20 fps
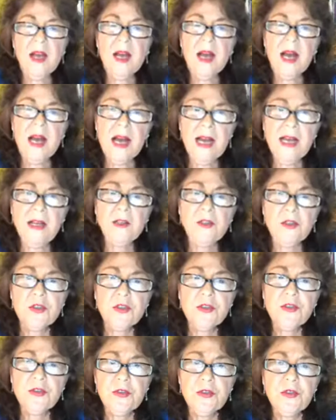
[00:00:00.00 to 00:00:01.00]
how
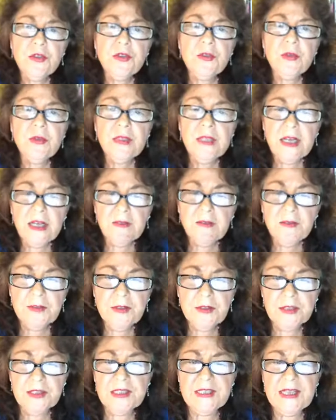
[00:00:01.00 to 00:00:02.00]
do you love
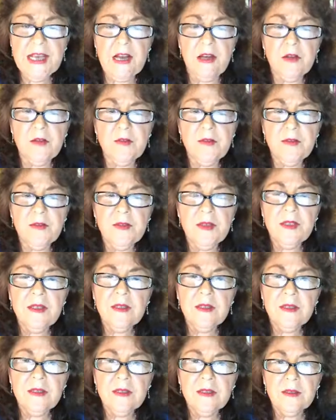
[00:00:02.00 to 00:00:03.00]
yourself
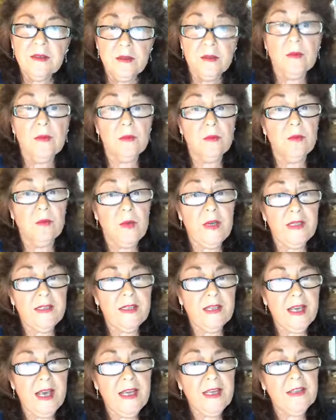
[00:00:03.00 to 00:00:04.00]
when
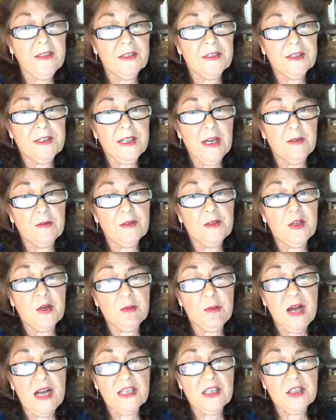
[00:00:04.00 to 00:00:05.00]
you hate yourself so
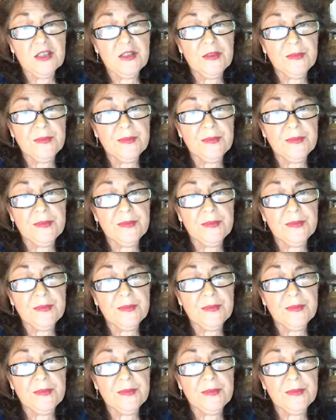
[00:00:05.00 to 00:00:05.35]
much?